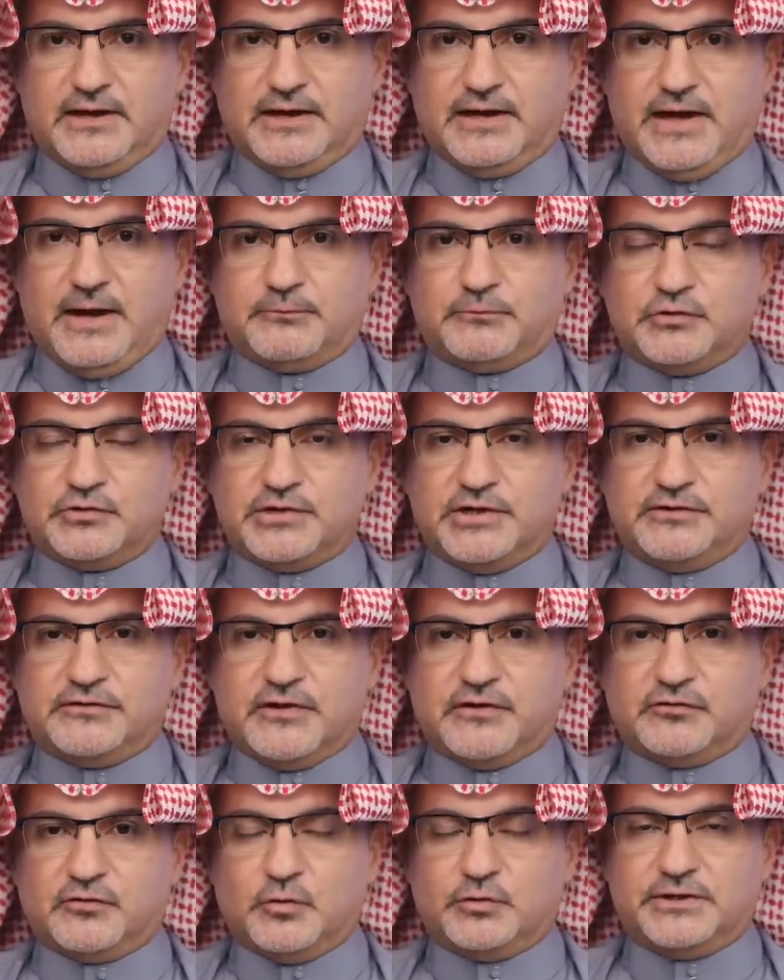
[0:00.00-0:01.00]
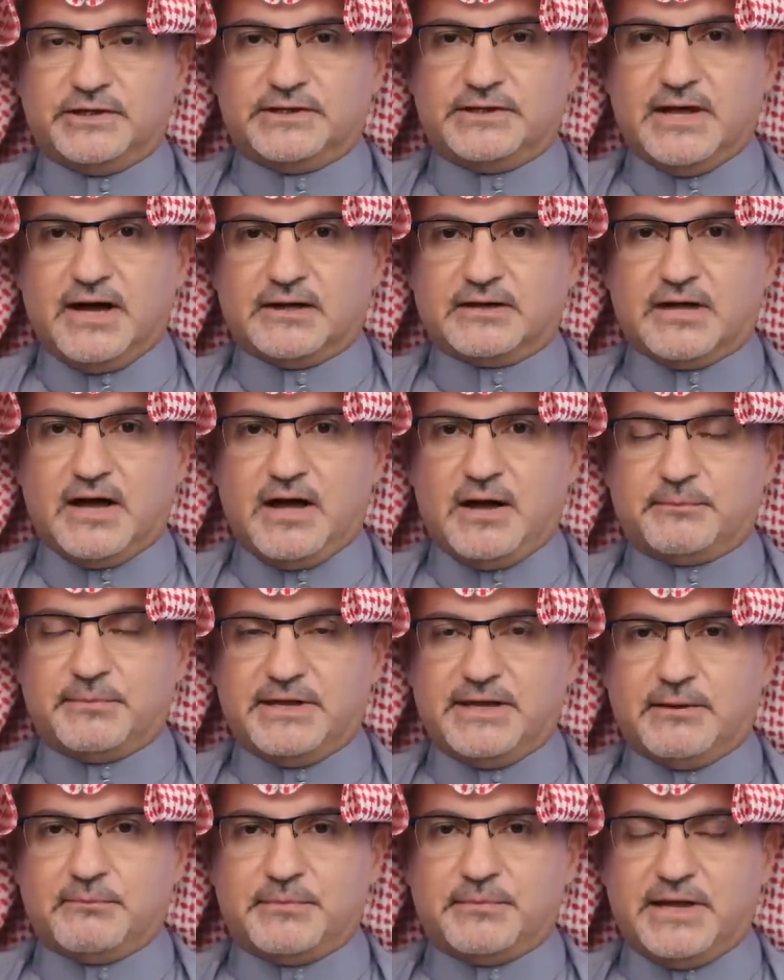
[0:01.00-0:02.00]
Come to Jesus who did not
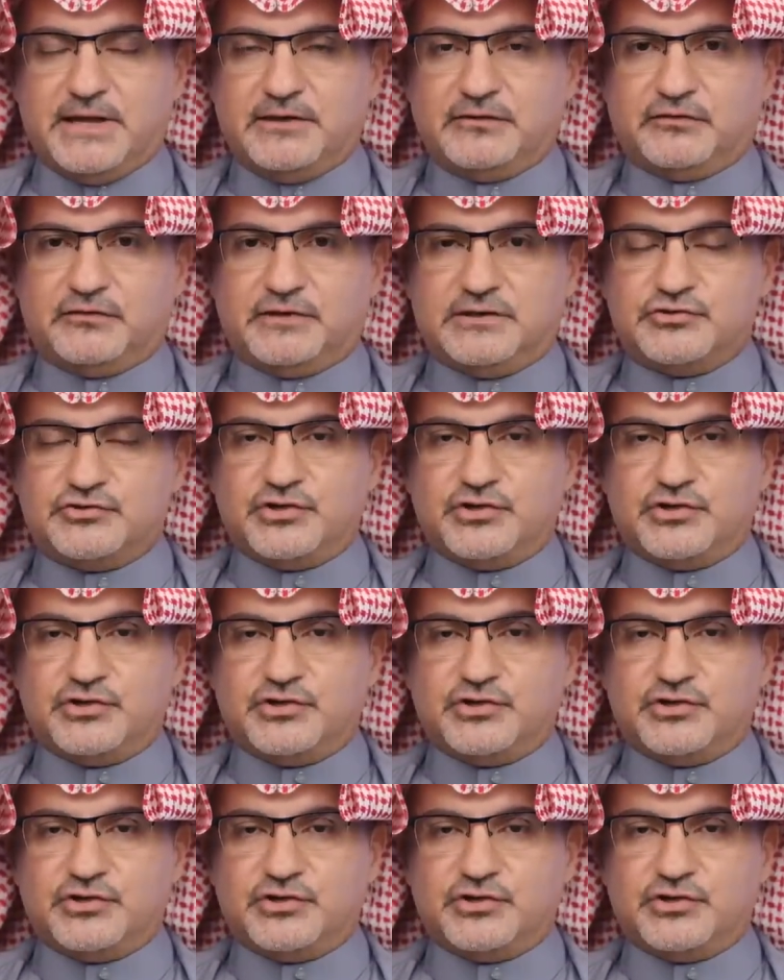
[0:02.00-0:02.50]
copy and paste.